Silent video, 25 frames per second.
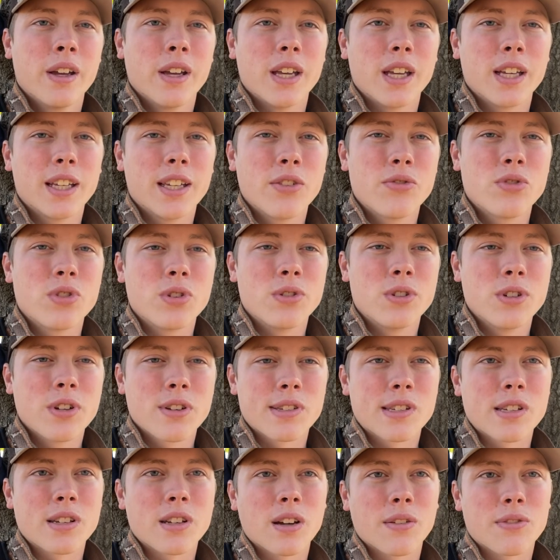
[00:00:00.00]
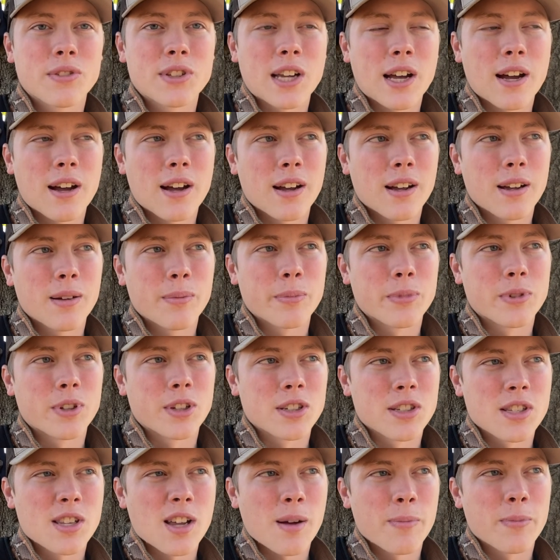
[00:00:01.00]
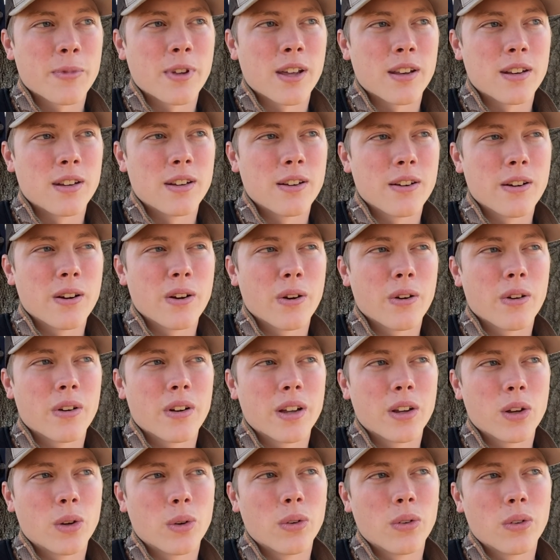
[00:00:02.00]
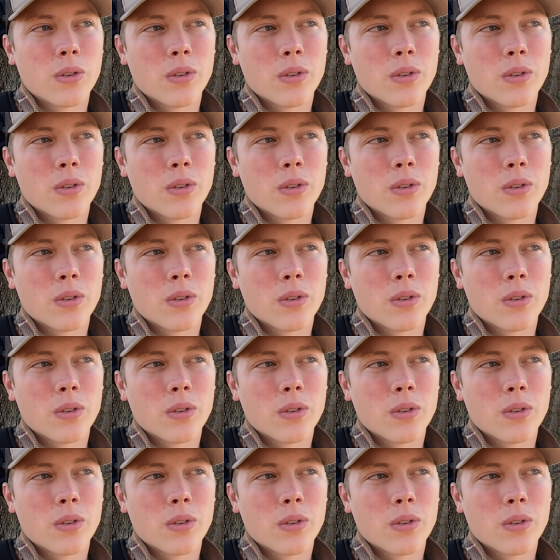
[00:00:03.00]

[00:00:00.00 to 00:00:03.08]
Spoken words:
it gives you just enough time to stop that deer. And